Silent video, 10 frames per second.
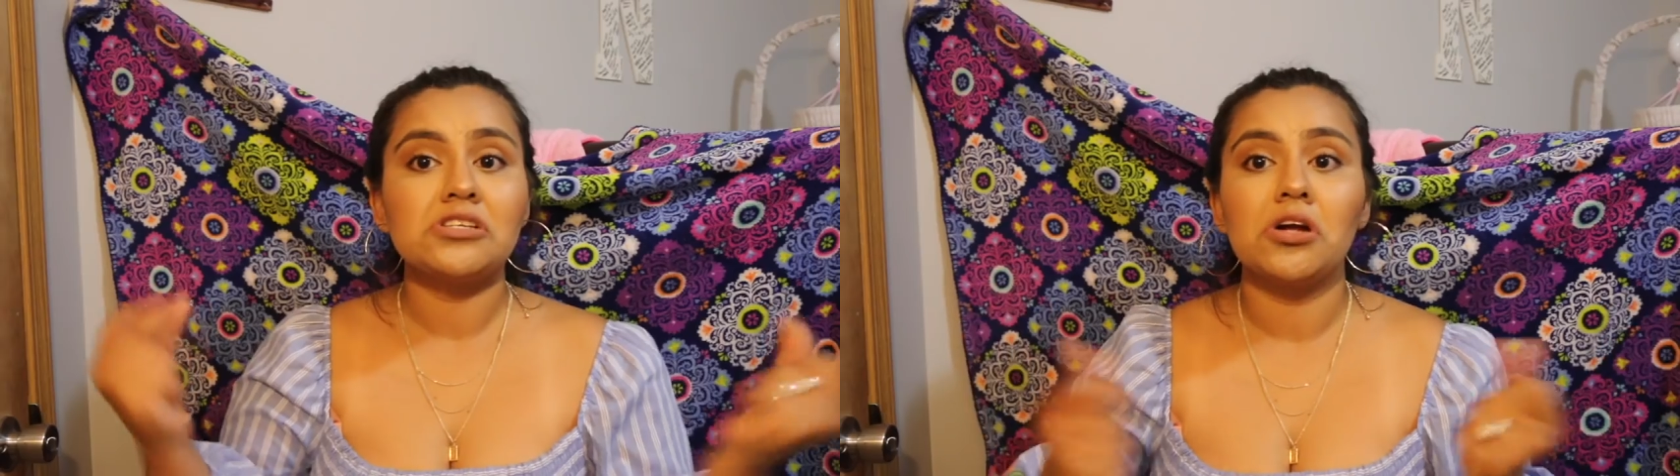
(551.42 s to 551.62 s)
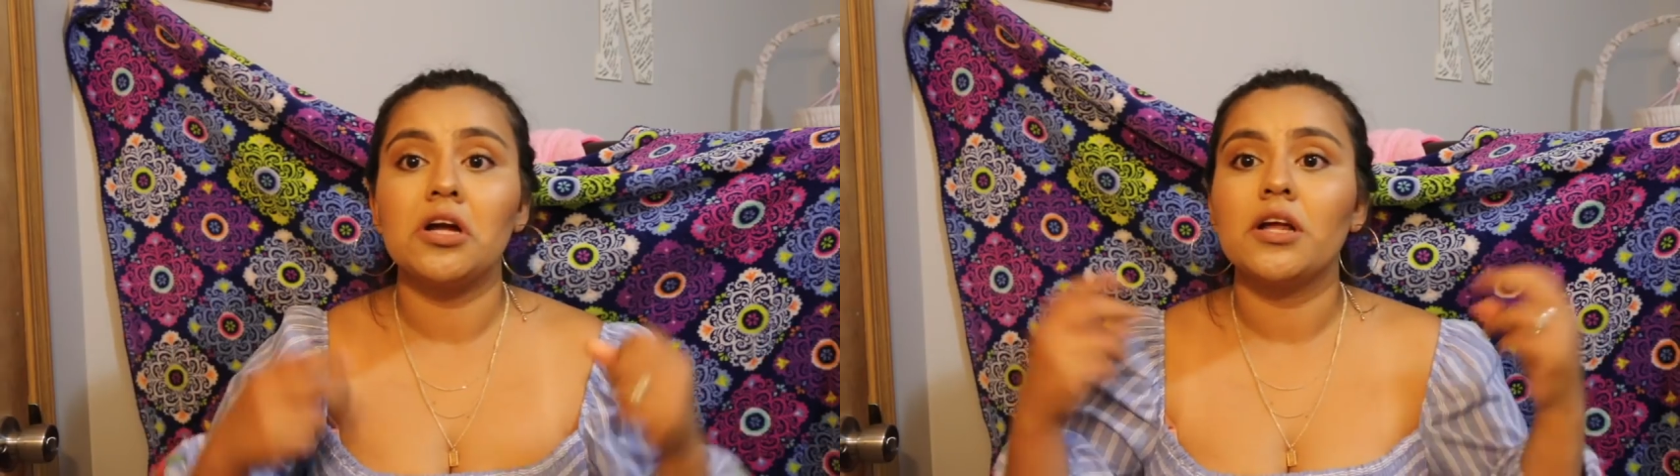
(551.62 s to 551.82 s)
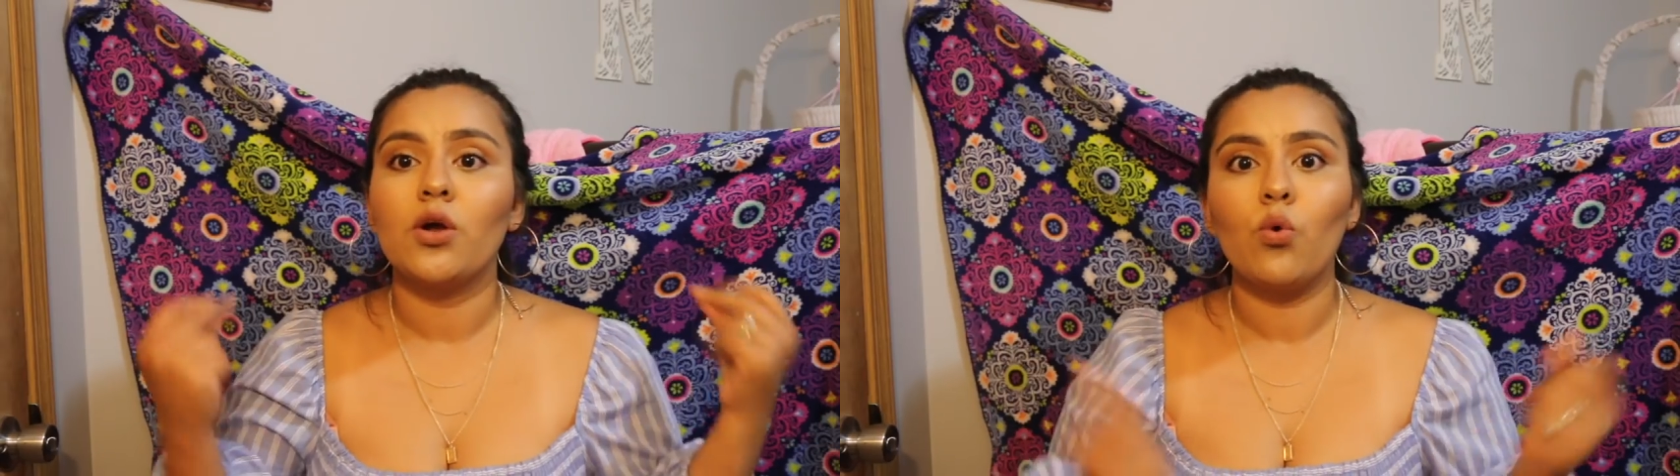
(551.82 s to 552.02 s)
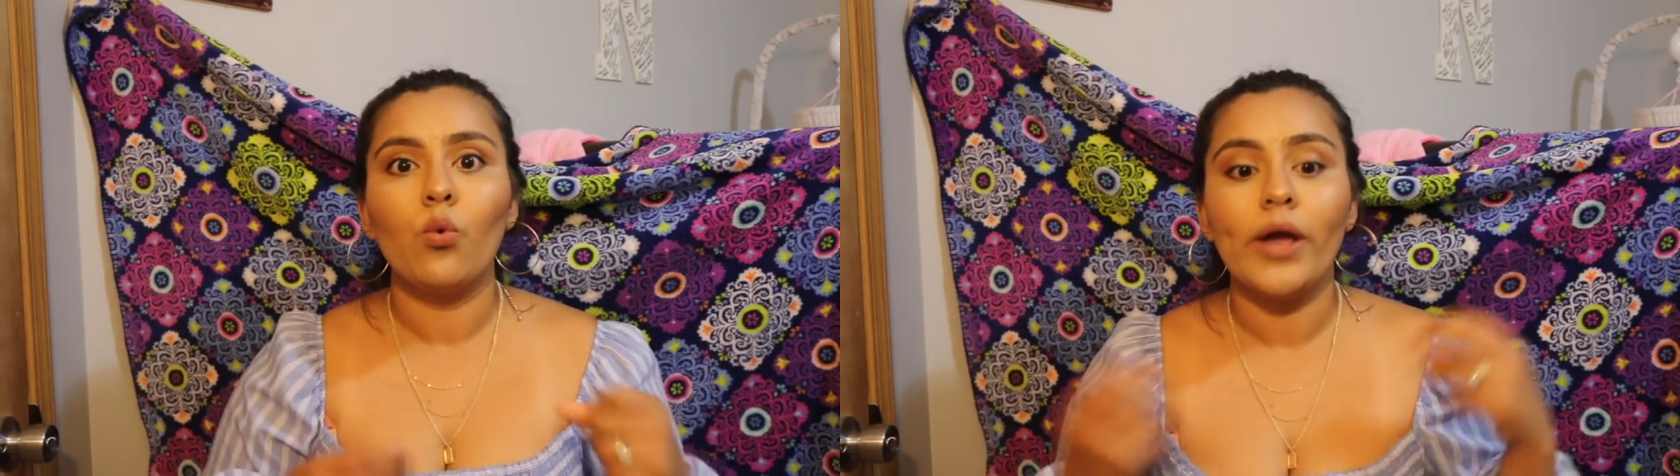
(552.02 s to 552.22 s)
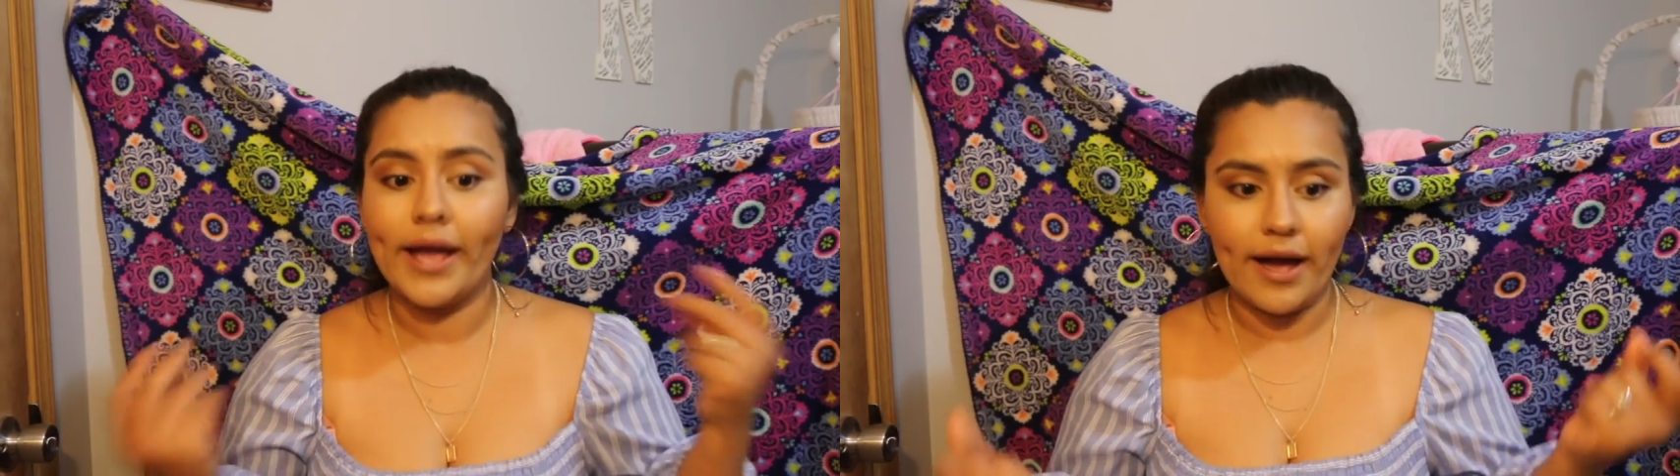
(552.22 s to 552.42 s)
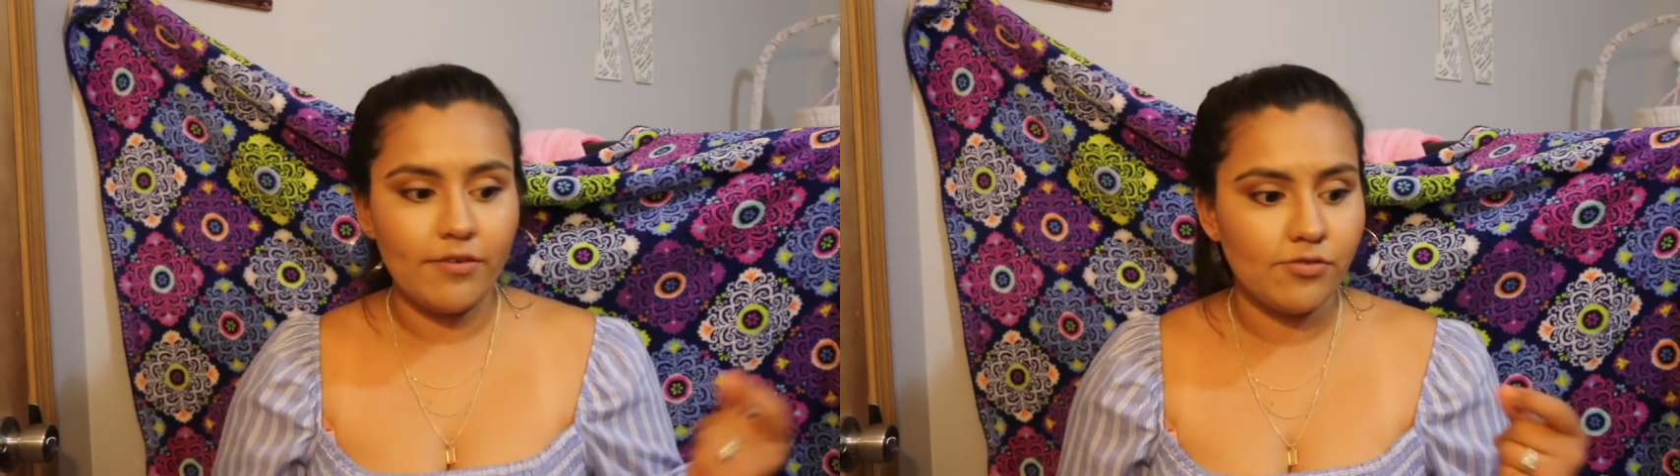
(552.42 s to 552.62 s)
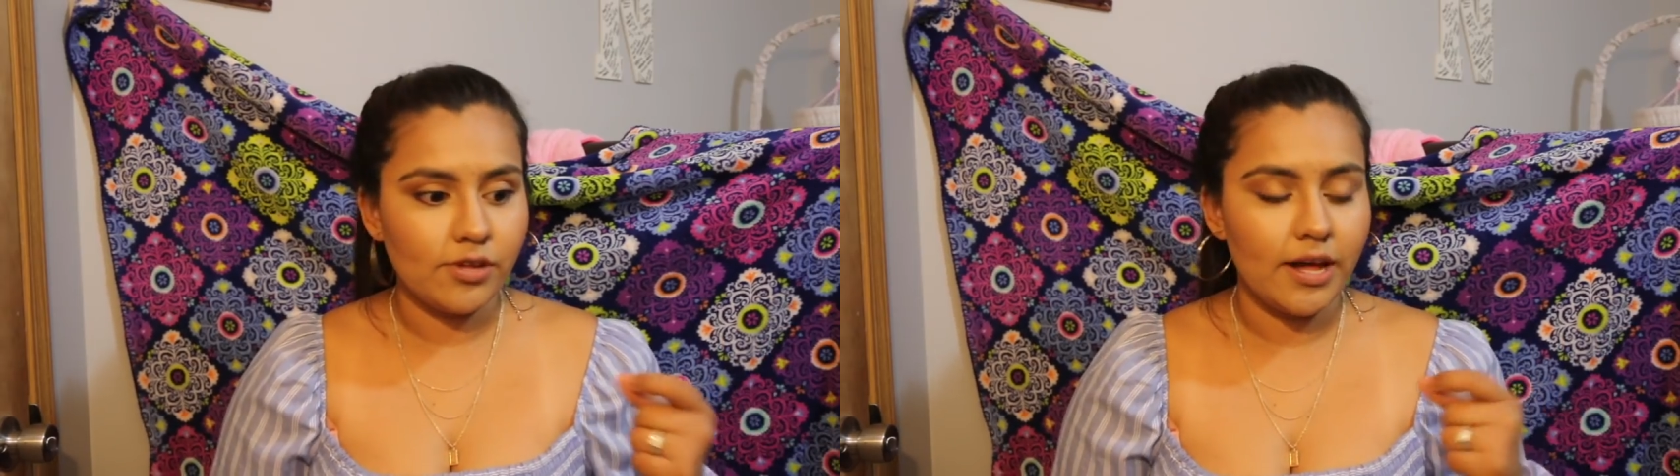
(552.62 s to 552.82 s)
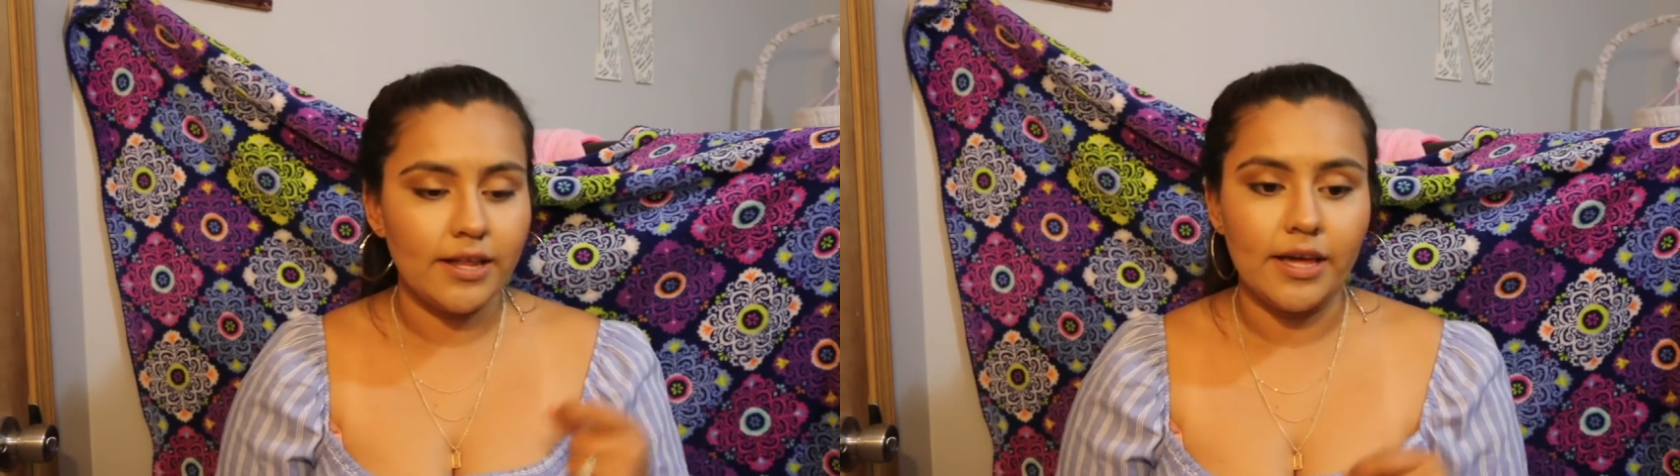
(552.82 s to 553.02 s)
He started quick after that.